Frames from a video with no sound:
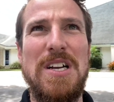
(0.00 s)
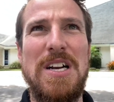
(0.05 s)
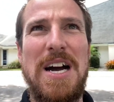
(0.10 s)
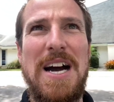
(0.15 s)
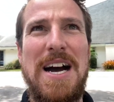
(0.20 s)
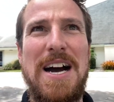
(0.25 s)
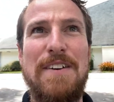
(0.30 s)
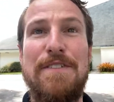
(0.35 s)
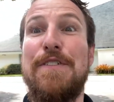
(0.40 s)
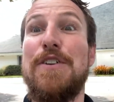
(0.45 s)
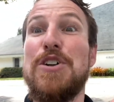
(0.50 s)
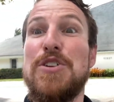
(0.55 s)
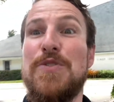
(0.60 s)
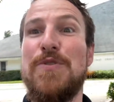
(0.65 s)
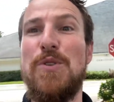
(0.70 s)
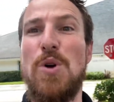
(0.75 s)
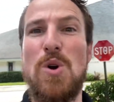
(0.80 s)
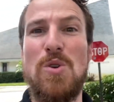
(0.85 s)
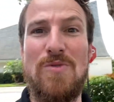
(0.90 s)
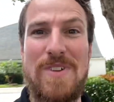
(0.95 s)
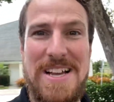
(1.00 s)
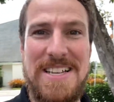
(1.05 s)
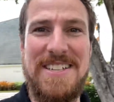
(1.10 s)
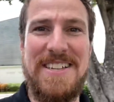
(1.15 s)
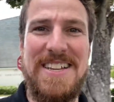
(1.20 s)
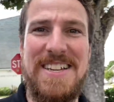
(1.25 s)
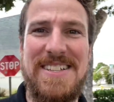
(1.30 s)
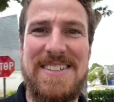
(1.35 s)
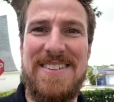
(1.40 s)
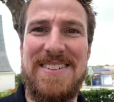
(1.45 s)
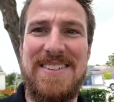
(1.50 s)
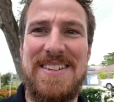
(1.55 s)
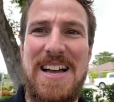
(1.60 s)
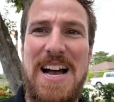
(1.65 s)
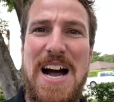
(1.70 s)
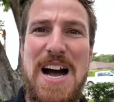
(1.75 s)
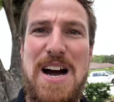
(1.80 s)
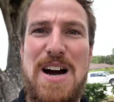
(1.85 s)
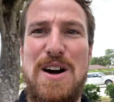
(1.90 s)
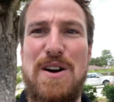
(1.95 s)
residence
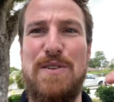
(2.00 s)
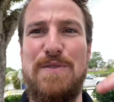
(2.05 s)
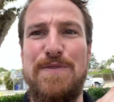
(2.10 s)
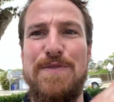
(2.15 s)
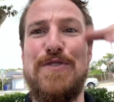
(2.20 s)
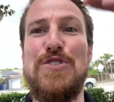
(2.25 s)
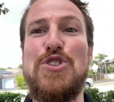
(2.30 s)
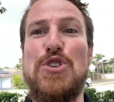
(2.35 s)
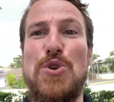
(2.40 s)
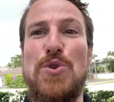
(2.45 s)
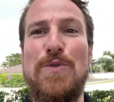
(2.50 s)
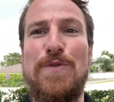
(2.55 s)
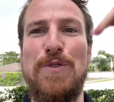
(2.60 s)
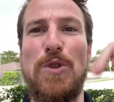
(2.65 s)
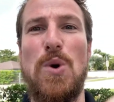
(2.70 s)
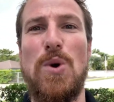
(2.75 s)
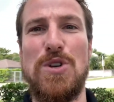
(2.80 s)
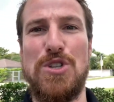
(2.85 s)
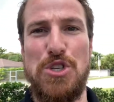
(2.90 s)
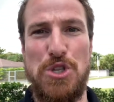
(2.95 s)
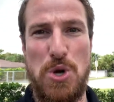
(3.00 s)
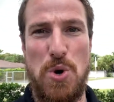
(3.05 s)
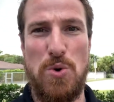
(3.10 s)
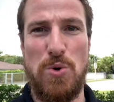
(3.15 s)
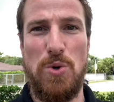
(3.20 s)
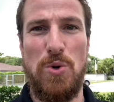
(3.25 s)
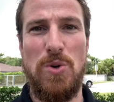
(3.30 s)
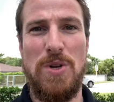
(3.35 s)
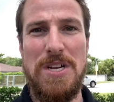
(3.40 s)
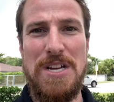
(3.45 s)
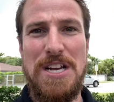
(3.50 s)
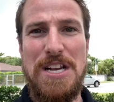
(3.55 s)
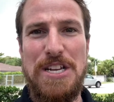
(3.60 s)
of 2 floors total.